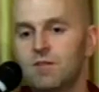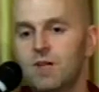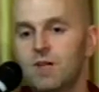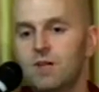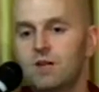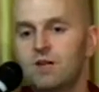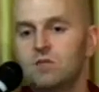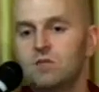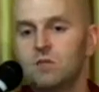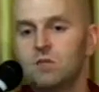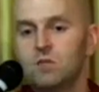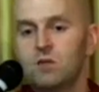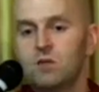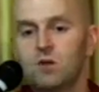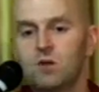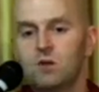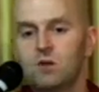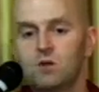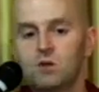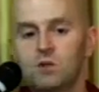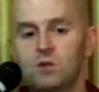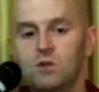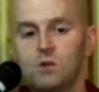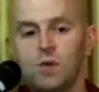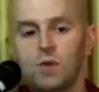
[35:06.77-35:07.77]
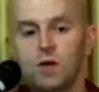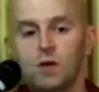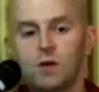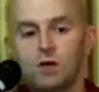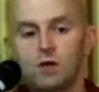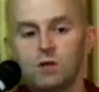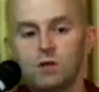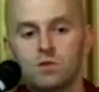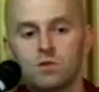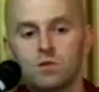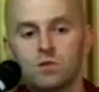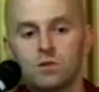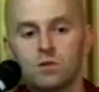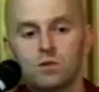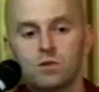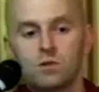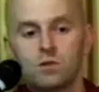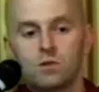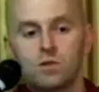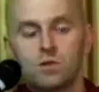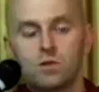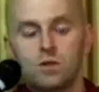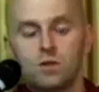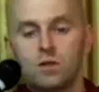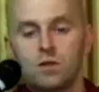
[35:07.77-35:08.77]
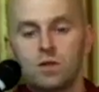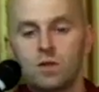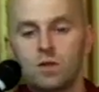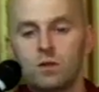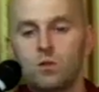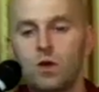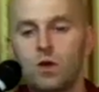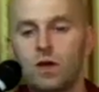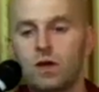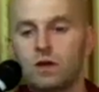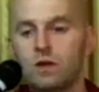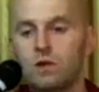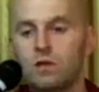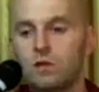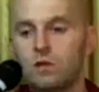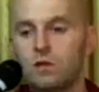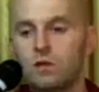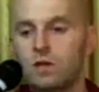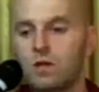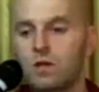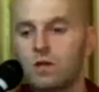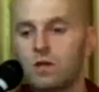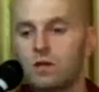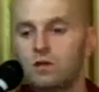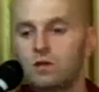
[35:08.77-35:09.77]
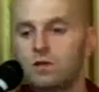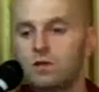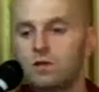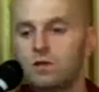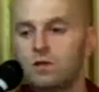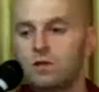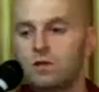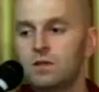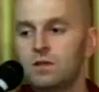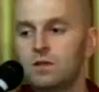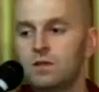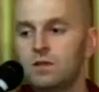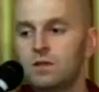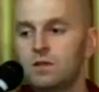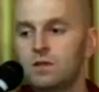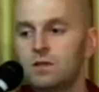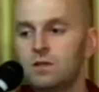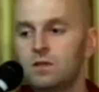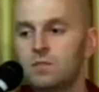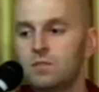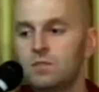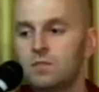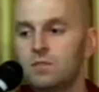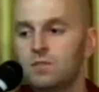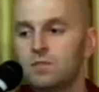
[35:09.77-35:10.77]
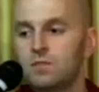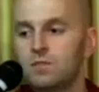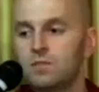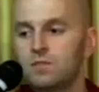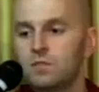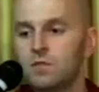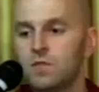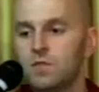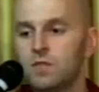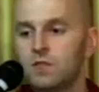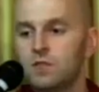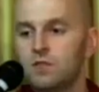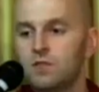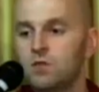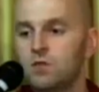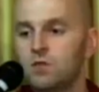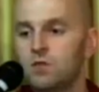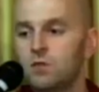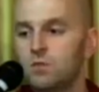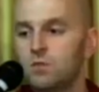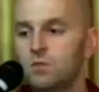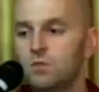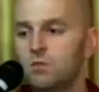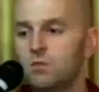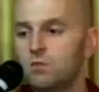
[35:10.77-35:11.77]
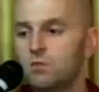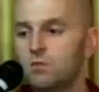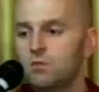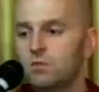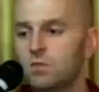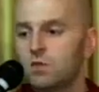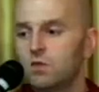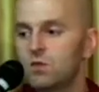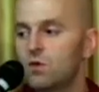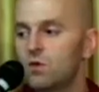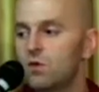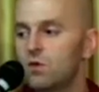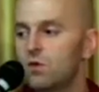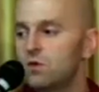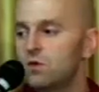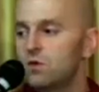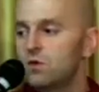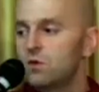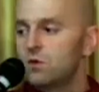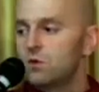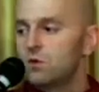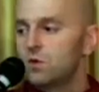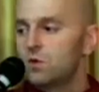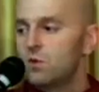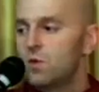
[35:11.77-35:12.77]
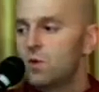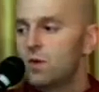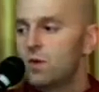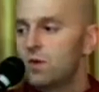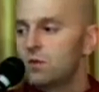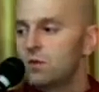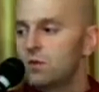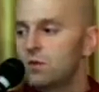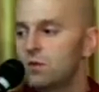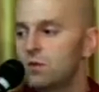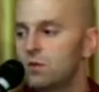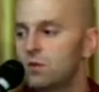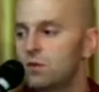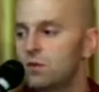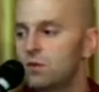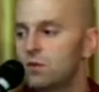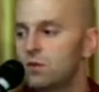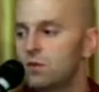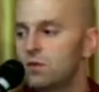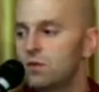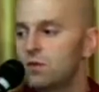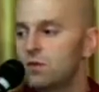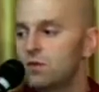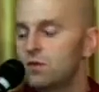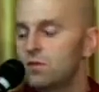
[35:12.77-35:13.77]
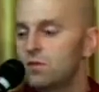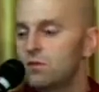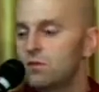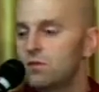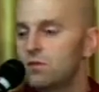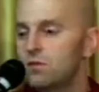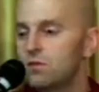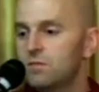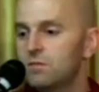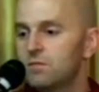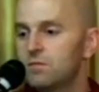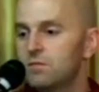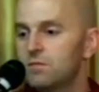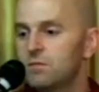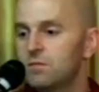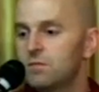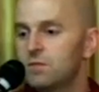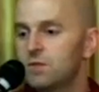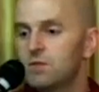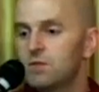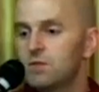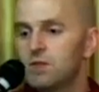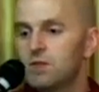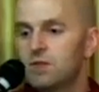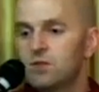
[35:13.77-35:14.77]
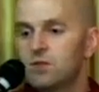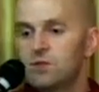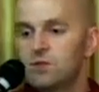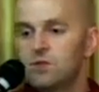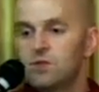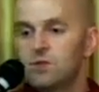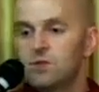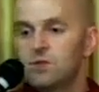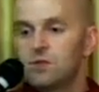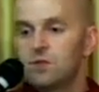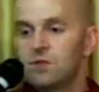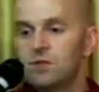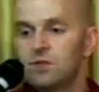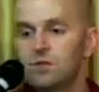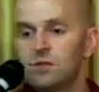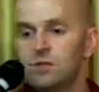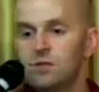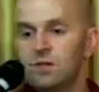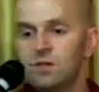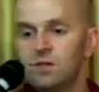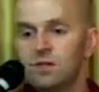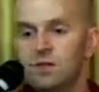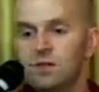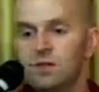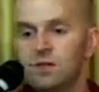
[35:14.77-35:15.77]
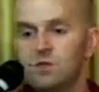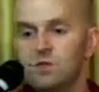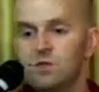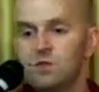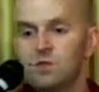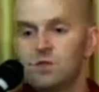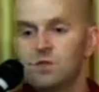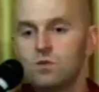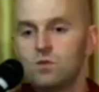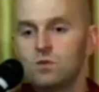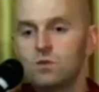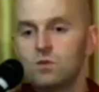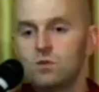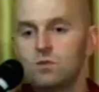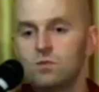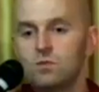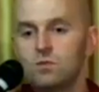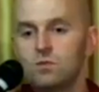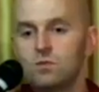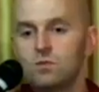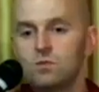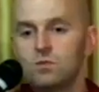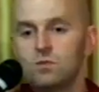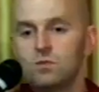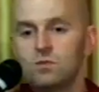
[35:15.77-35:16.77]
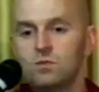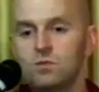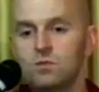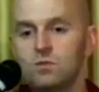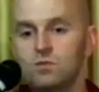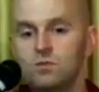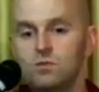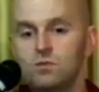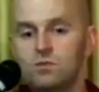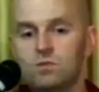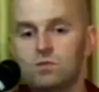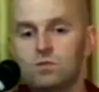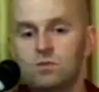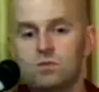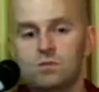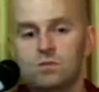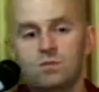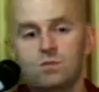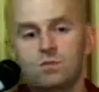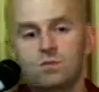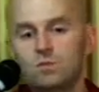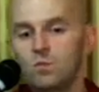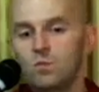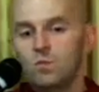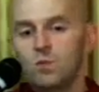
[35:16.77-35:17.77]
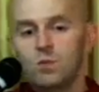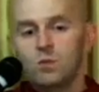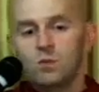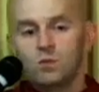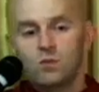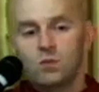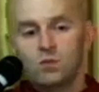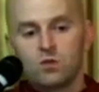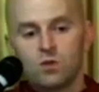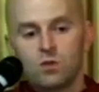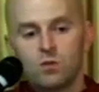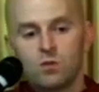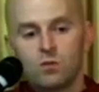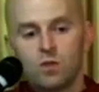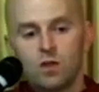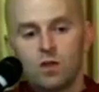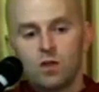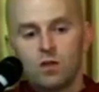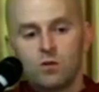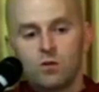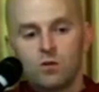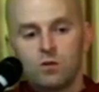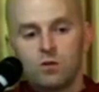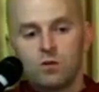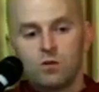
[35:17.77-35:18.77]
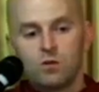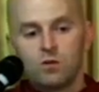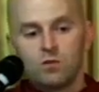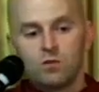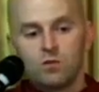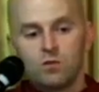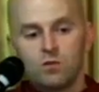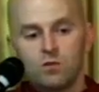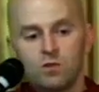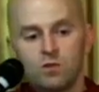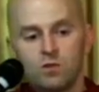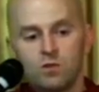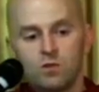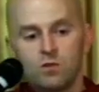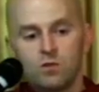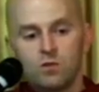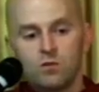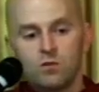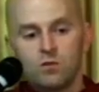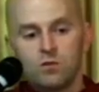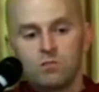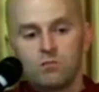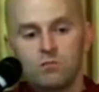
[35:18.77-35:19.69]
If you know that your parents are breaking the law to give you the toys that you want, to send you to a nice school, will you enjoy playing with those toys?